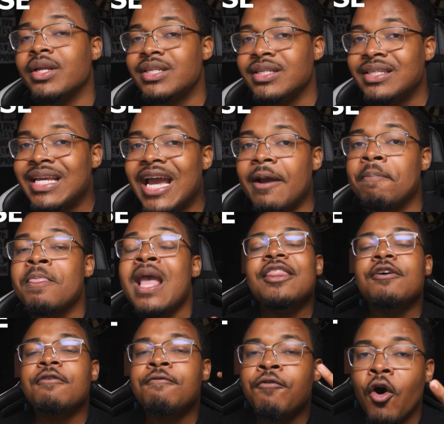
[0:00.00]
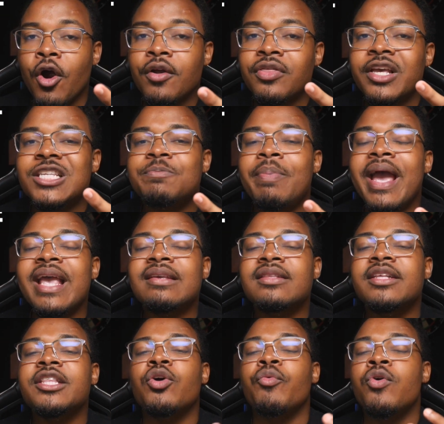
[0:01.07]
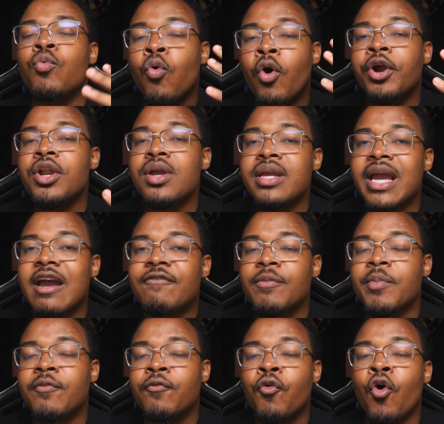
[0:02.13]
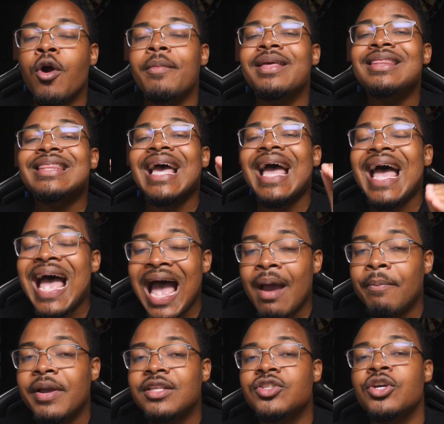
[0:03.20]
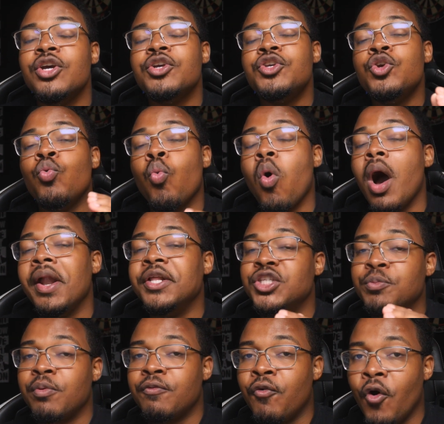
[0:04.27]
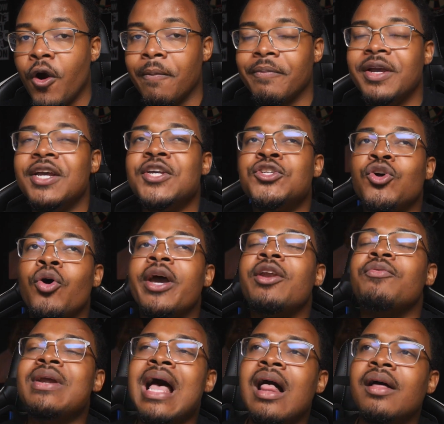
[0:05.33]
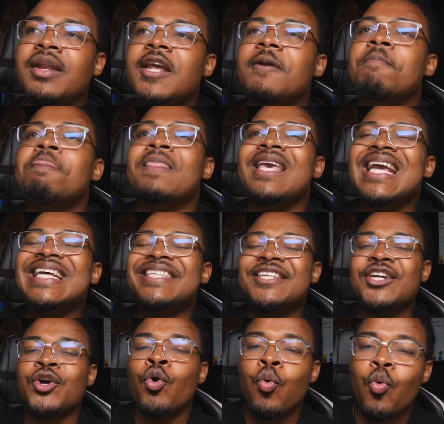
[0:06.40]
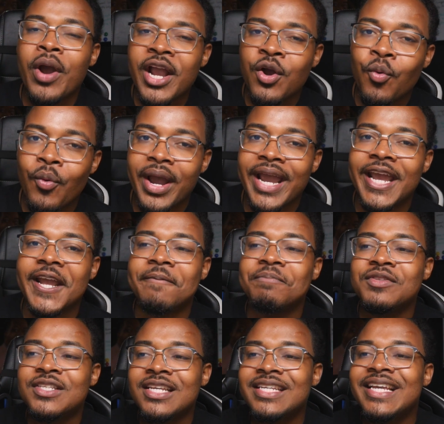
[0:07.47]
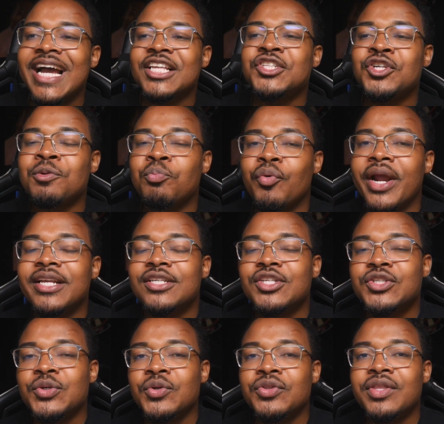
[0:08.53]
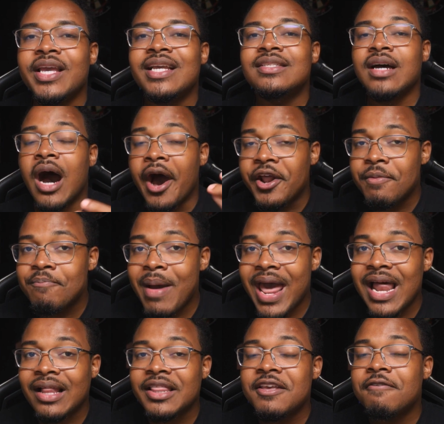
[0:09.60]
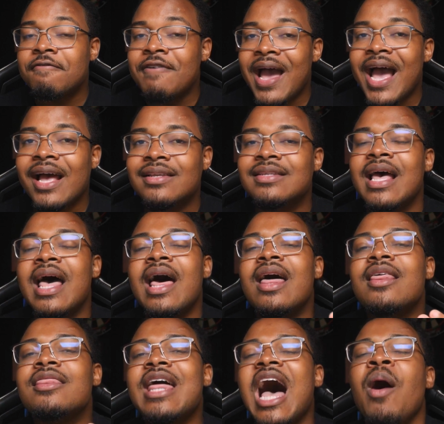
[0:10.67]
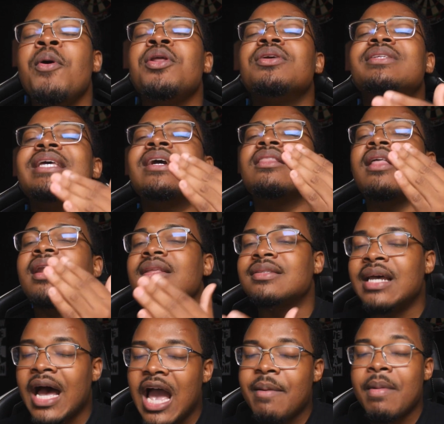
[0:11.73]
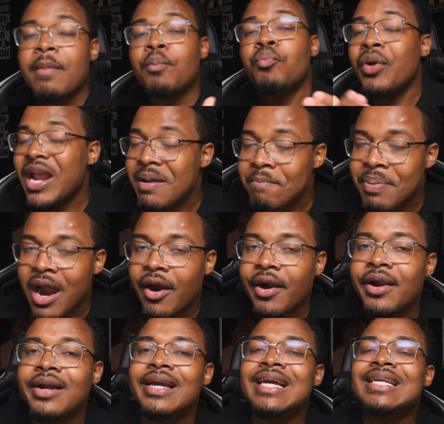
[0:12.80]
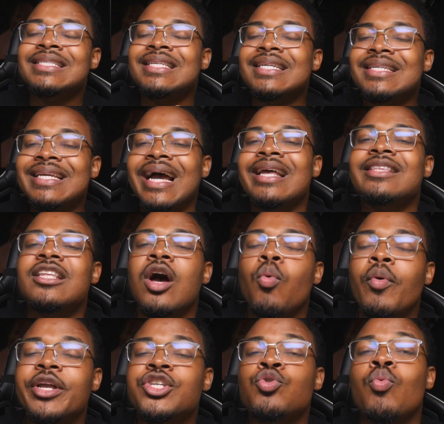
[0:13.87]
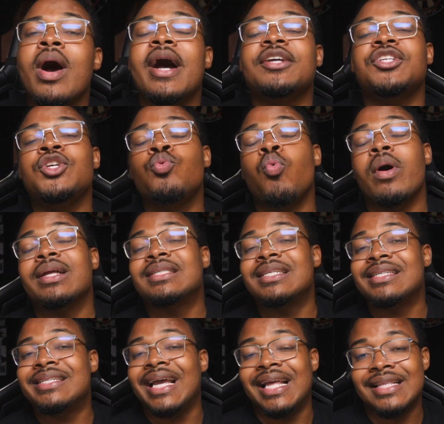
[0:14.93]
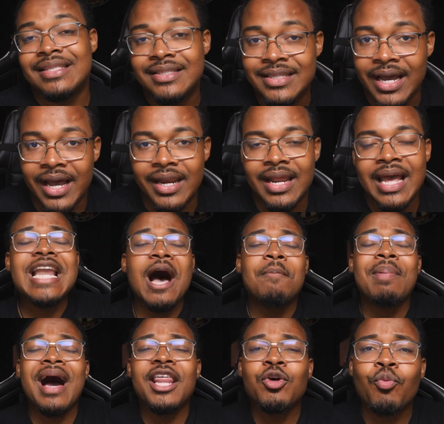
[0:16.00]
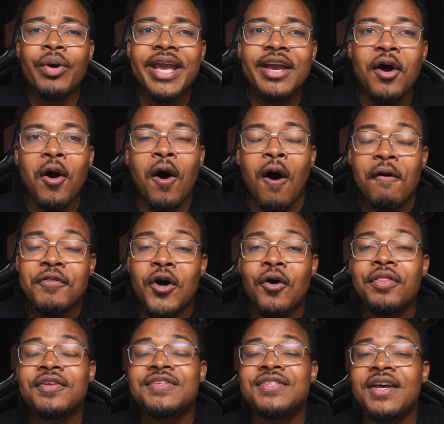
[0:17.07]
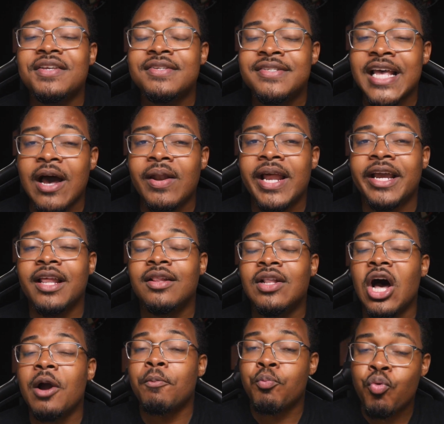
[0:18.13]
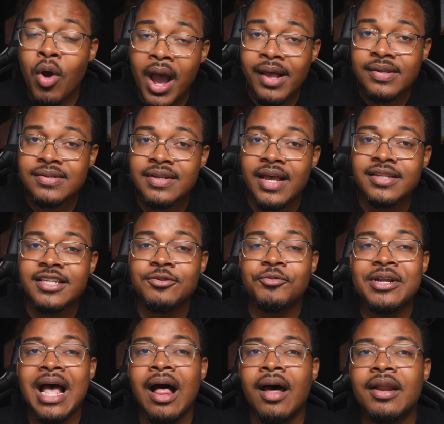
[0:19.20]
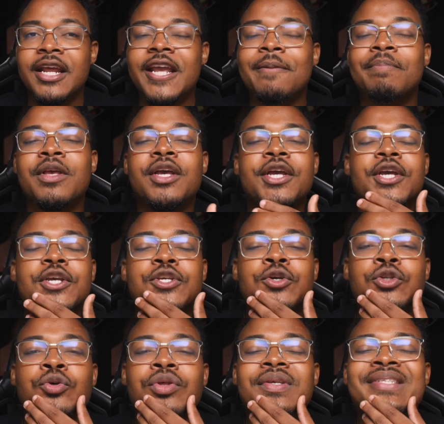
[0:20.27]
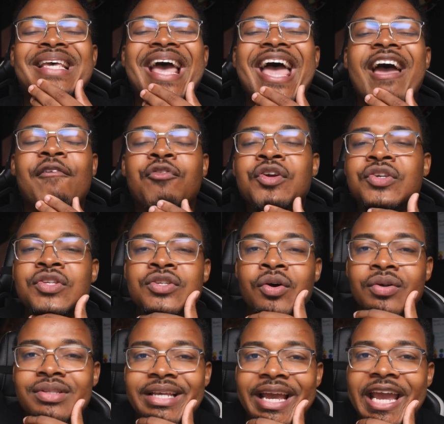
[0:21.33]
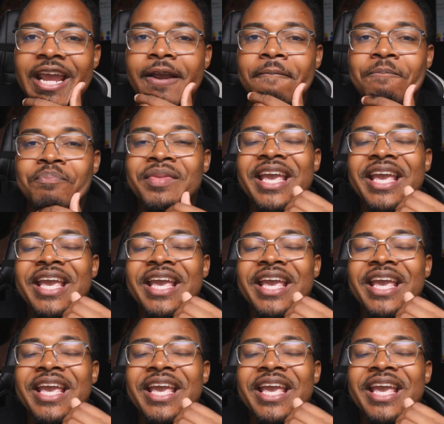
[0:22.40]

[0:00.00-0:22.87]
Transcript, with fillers: want to get. And the fourth is basically the reward you get for performing the habit you wanted to perform. So in reality, it's a quick way to get your brain to do things automatically and fast, and that way you don't take a lot of time and brain power to get done what you actually want to get done. Now, by the way, although this does sound like a long process, in reality, you do this every single day